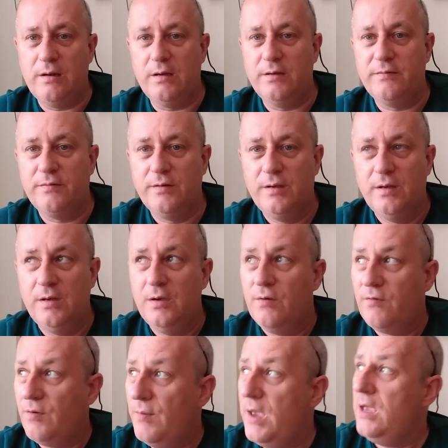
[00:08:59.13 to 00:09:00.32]
life.
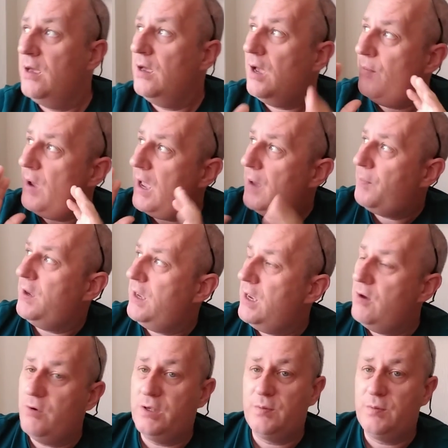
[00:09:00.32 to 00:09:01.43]
For me, I'm happy here in